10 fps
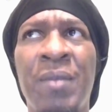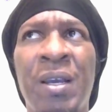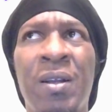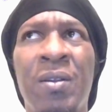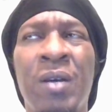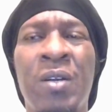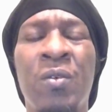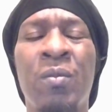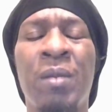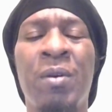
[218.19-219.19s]
I
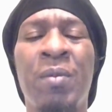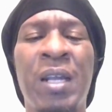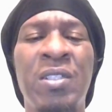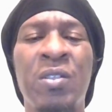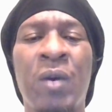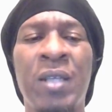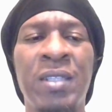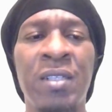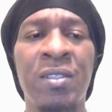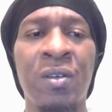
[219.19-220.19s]
don't remember, but I used to watch
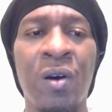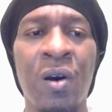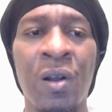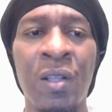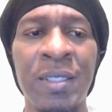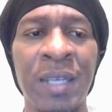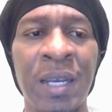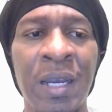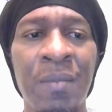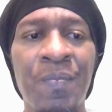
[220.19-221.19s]
that show all the
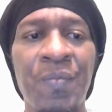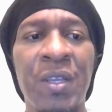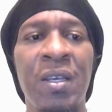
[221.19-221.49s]
time.